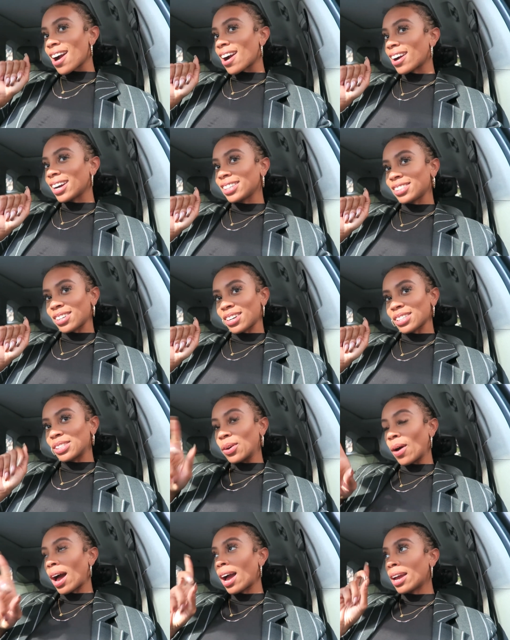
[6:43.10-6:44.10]
all right y'all
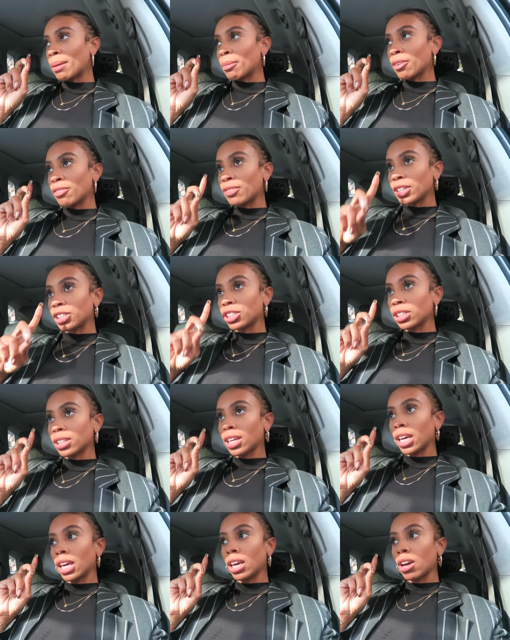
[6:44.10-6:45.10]
so i am
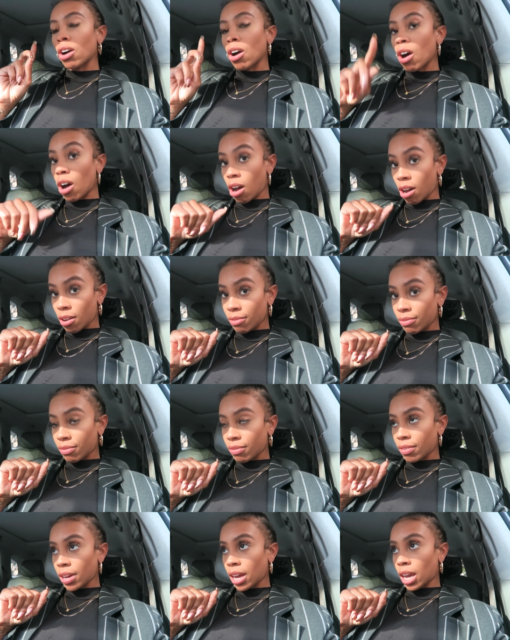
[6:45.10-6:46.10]
officially off
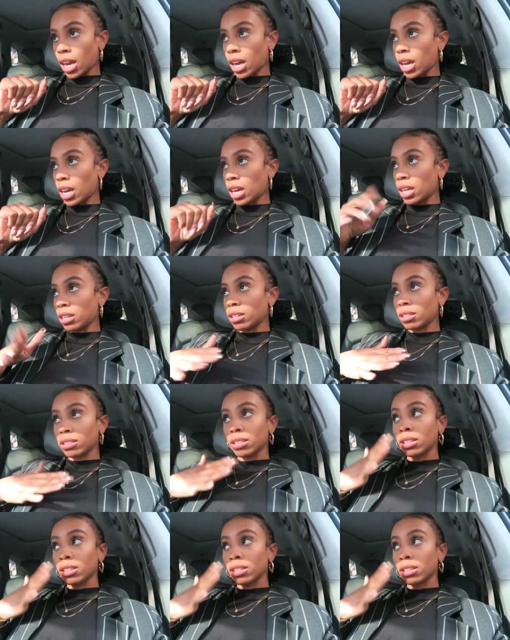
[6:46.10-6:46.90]
and